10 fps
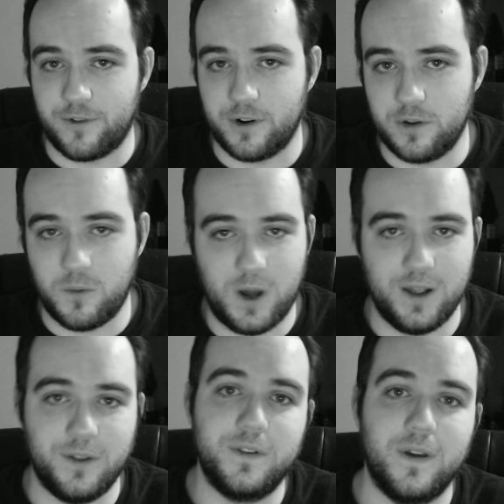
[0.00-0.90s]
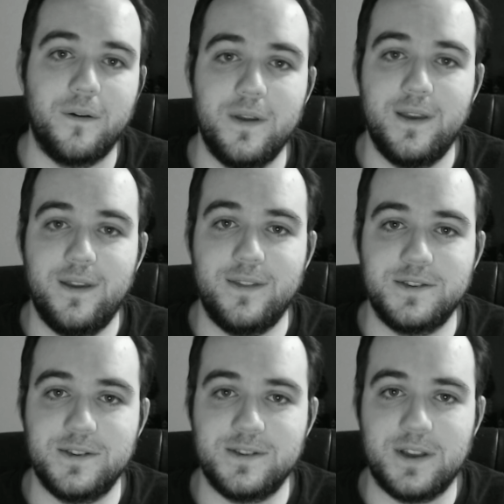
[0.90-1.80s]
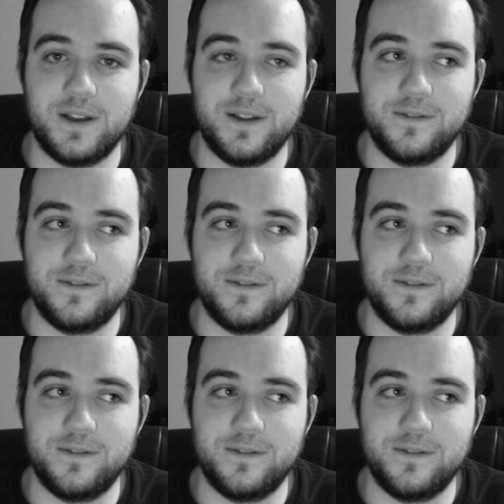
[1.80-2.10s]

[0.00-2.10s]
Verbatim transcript: a good while so this is uh,